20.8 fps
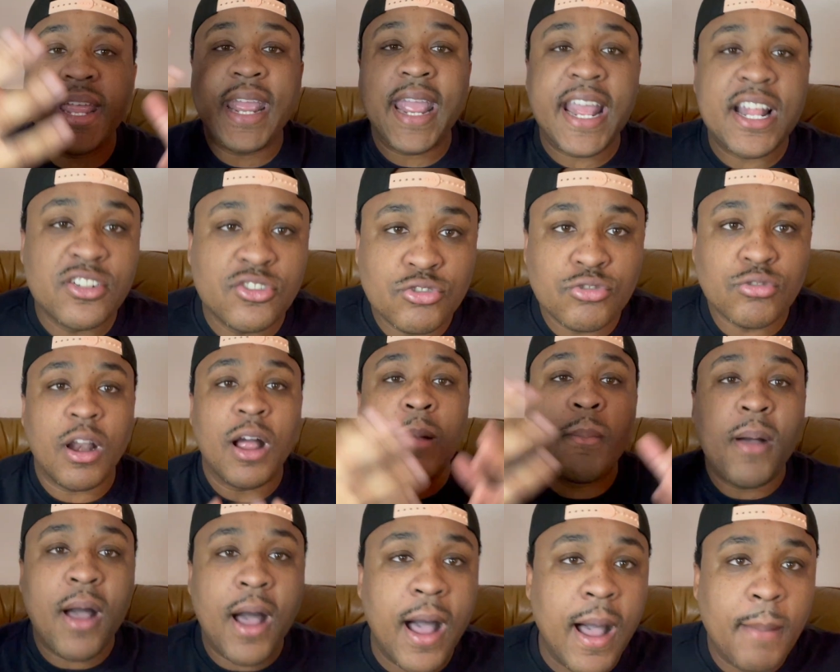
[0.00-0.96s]
and
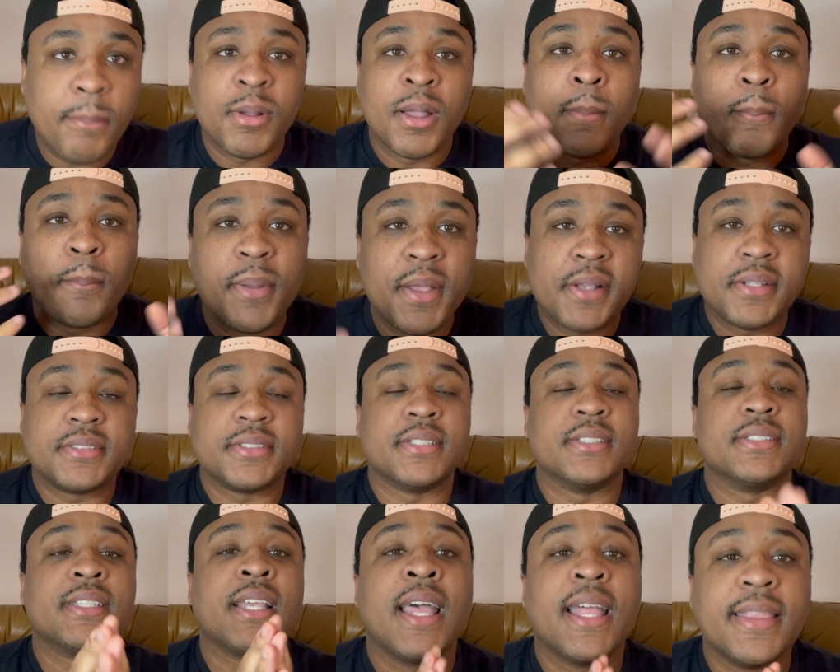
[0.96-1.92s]
drum up
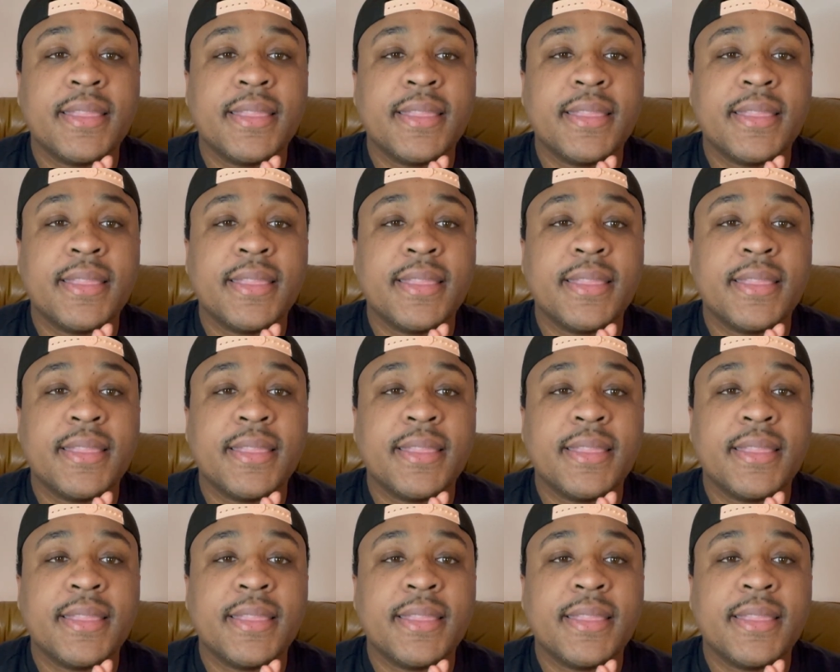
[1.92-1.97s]
business.